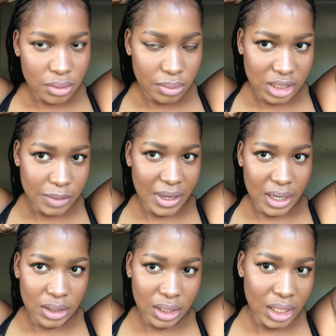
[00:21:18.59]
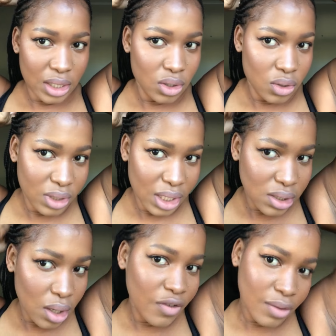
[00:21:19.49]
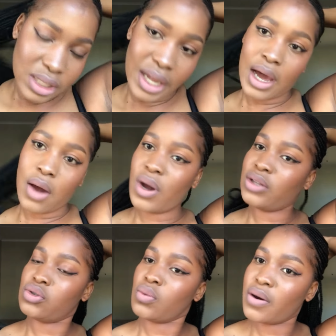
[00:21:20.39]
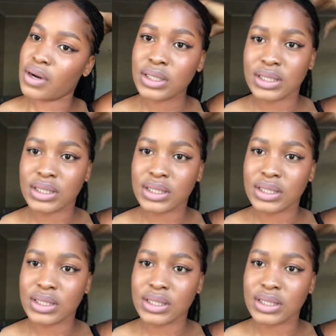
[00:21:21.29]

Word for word: much better and then I can include that scarf because like I want to wear it